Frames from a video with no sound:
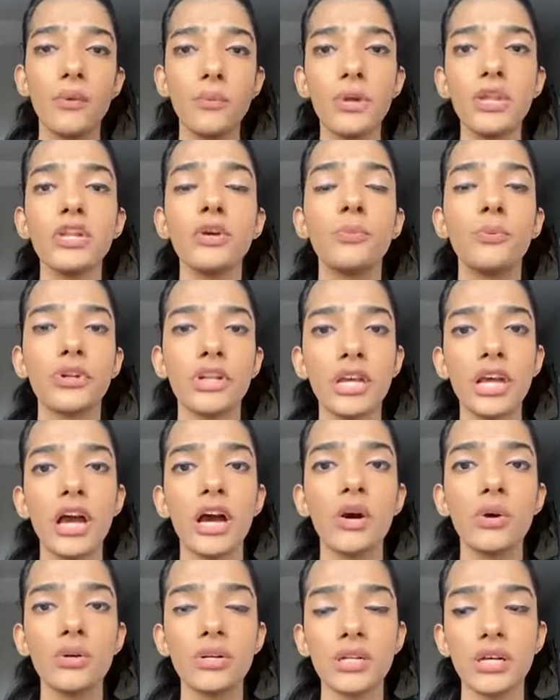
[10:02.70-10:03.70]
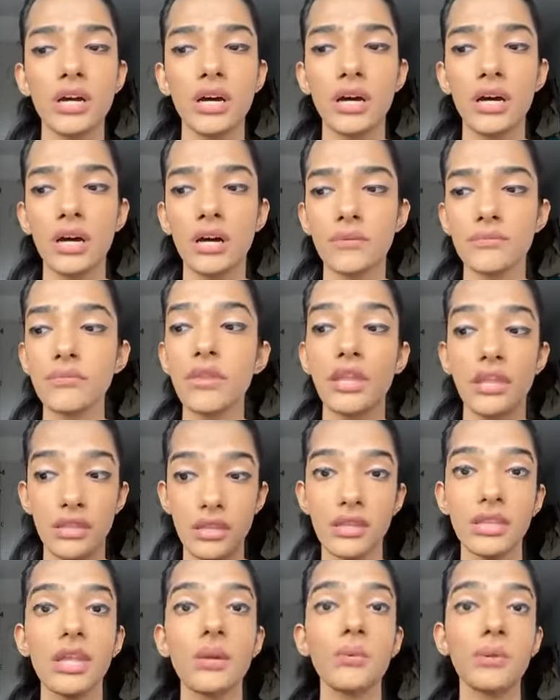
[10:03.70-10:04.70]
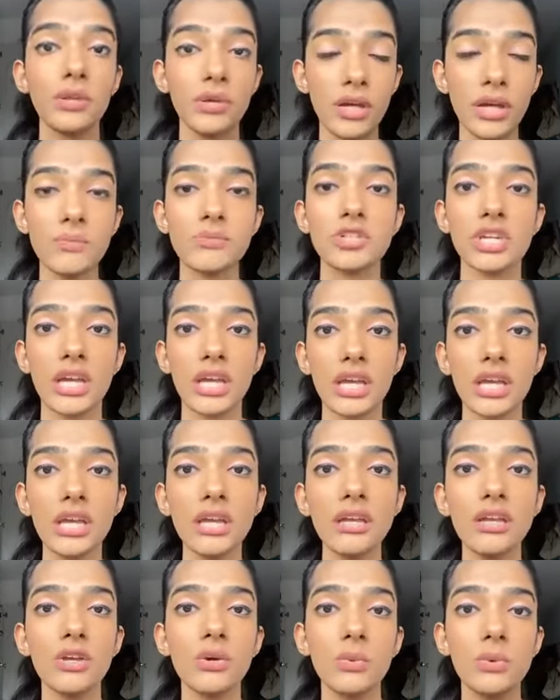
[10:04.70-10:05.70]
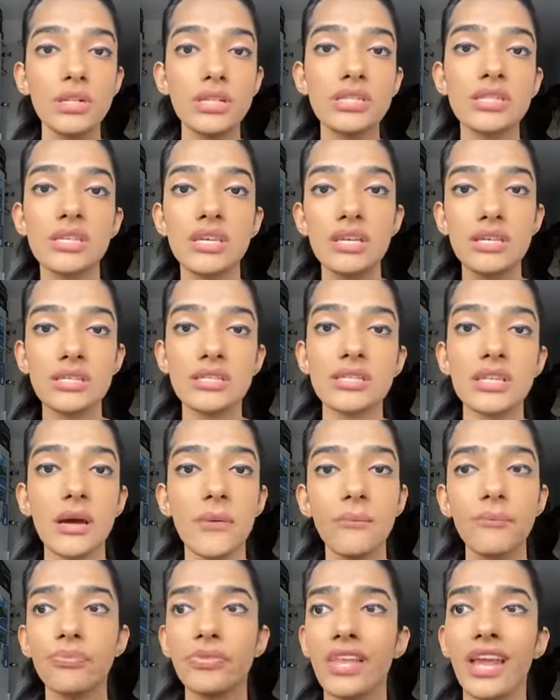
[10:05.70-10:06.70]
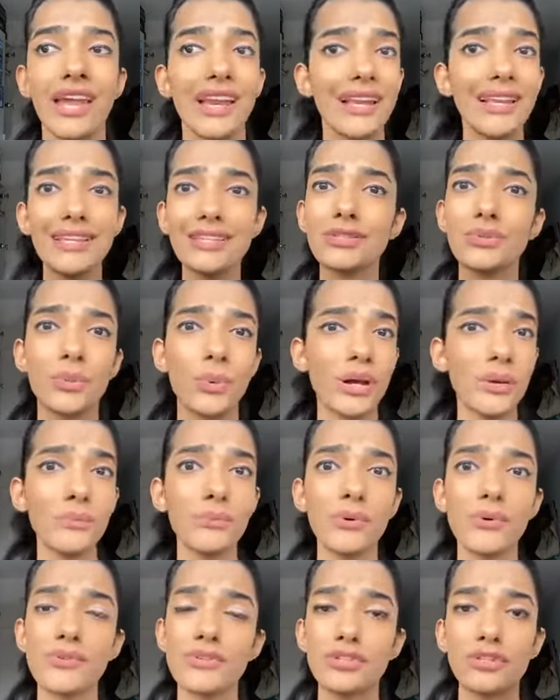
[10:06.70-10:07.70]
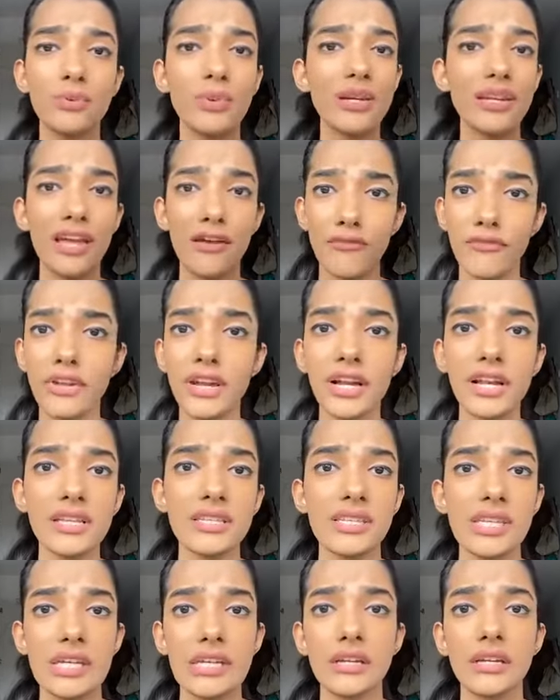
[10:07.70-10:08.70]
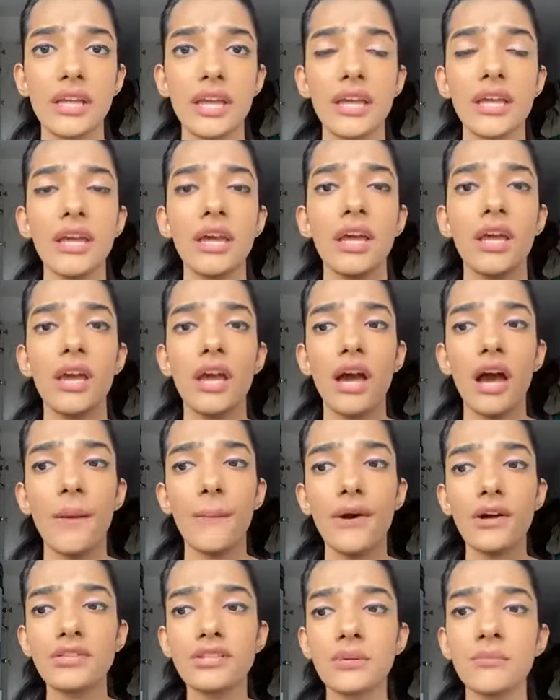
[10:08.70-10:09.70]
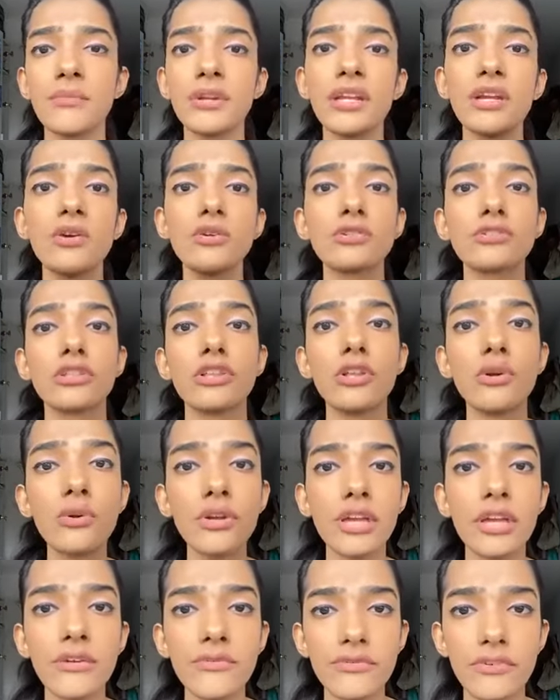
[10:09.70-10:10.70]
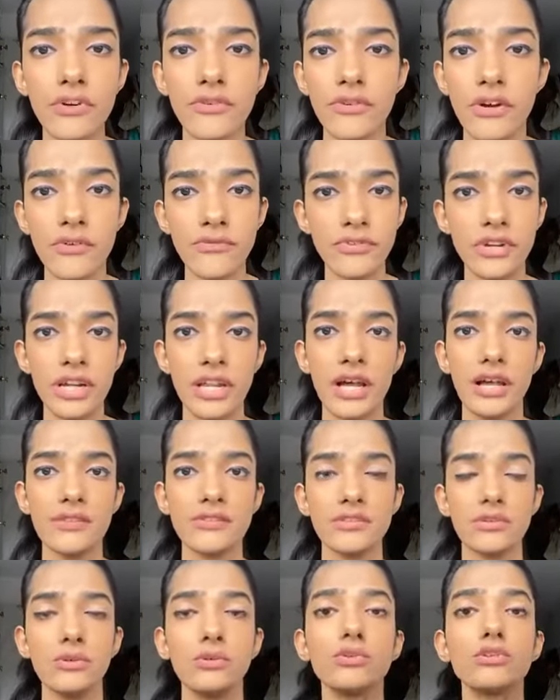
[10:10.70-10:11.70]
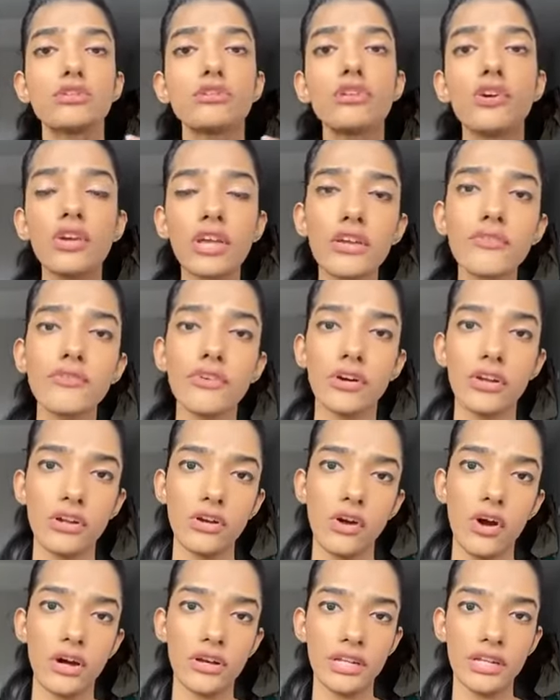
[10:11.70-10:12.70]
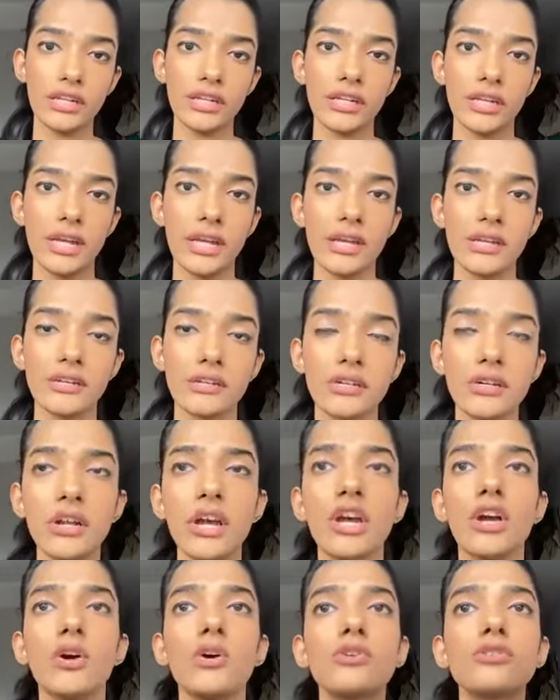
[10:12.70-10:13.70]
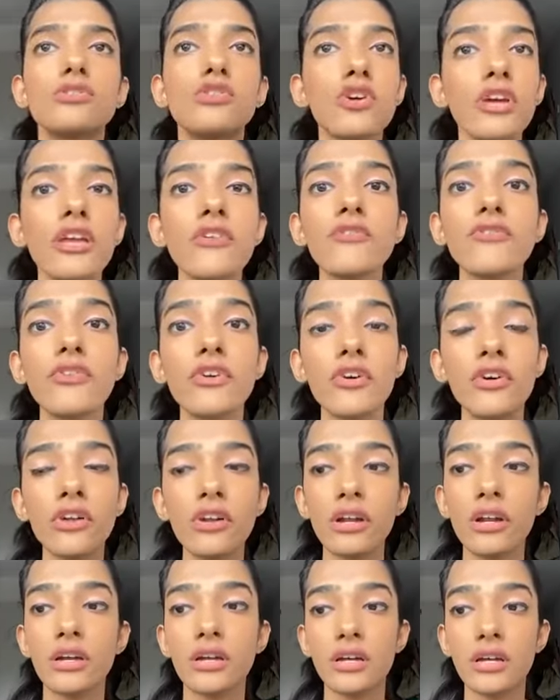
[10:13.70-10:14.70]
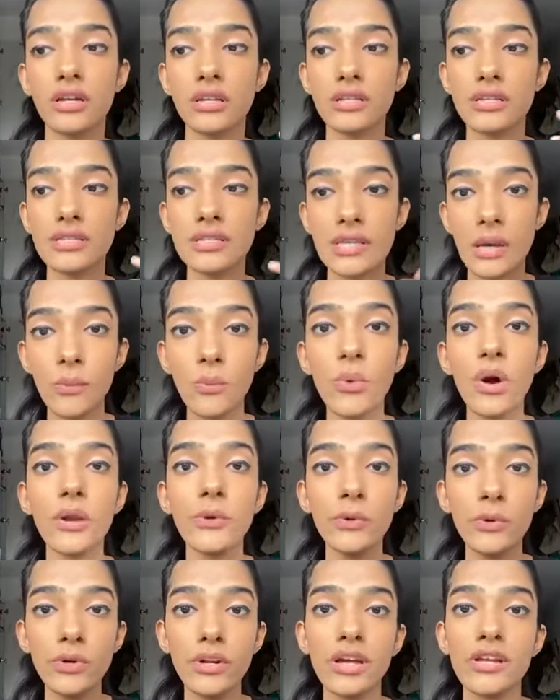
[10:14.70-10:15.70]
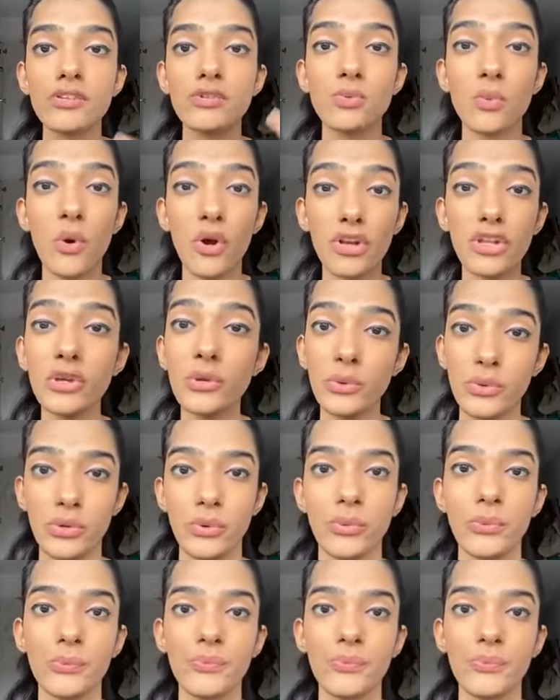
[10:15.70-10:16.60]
when you're putting out then when you keep checking, you will see some, at least one post you will definitely see in a day about somebody who's looking for a freelancer, who's looking for a content creator, who's looking for someone who does what you do.